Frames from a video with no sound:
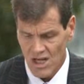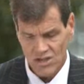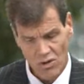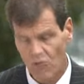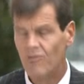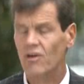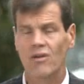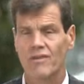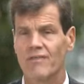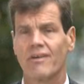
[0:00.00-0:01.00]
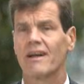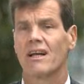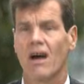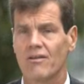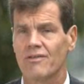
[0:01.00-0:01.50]
So overall, we are very
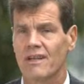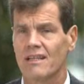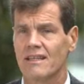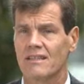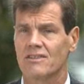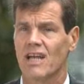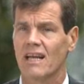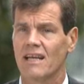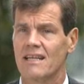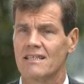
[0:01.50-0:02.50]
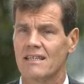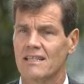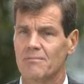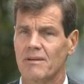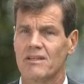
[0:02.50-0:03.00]
confident that China is
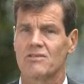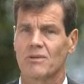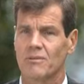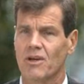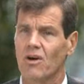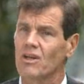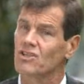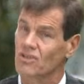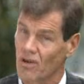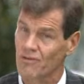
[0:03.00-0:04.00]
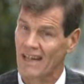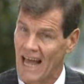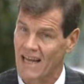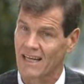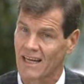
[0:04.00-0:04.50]
experiencing what we call a soft
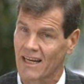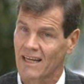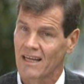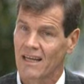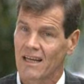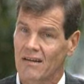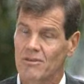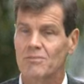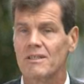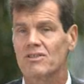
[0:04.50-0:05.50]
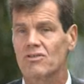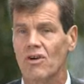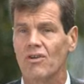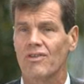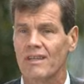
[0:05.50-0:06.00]
landing, which means
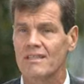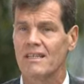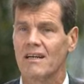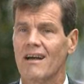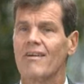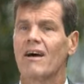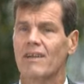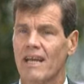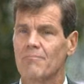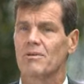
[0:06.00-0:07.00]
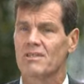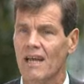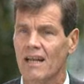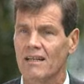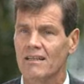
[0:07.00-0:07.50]
growth this year around
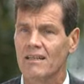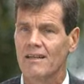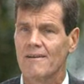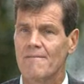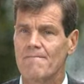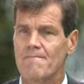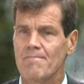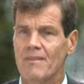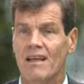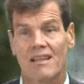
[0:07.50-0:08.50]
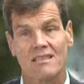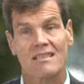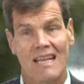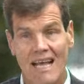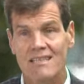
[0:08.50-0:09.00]
8%. This
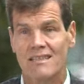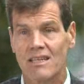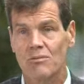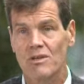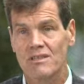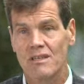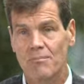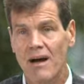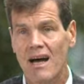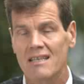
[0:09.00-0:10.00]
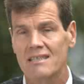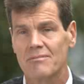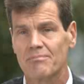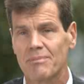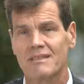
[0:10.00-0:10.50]
is less than it was in the past,
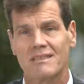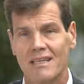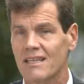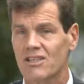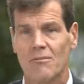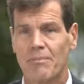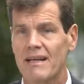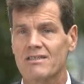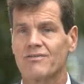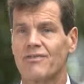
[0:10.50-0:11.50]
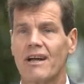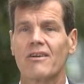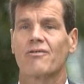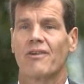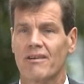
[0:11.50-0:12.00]
but still it compares
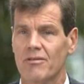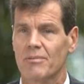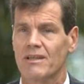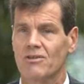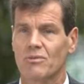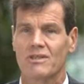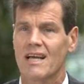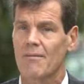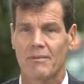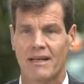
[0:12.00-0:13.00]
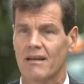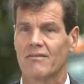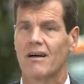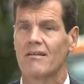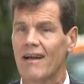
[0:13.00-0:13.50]
very favorably to what's happening
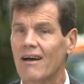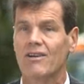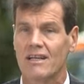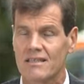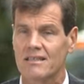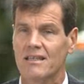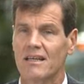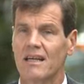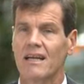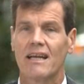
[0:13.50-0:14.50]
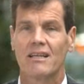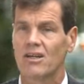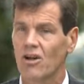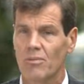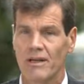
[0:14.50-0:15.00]
around us in the
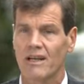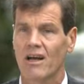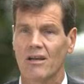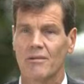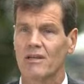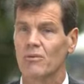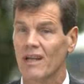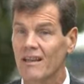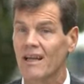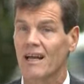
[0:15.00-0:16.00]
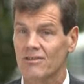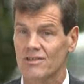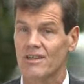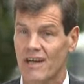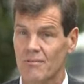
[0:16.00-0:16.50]
global economy and what other
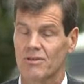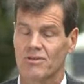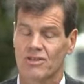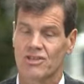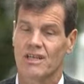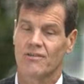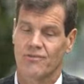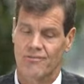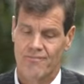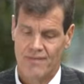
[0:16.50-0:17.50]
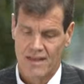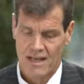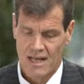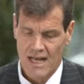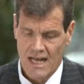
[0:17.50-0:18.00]
countries are able to achieve.
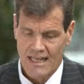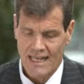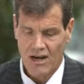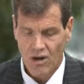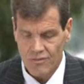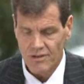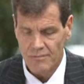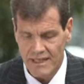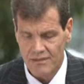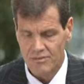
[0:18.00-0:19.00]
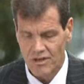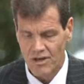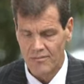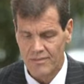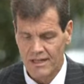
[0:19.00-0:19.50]
Now, over the medium
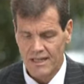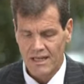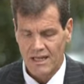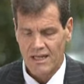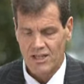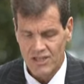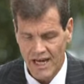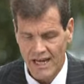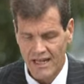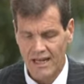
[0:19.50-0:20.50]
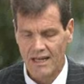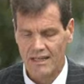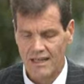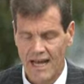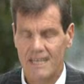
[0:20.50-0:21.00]
term, China
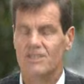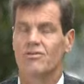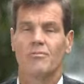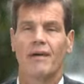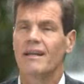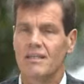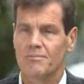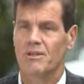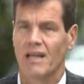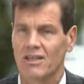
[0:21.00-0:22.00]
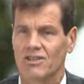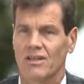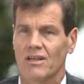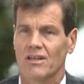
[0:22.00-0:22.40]
has tremendous potential.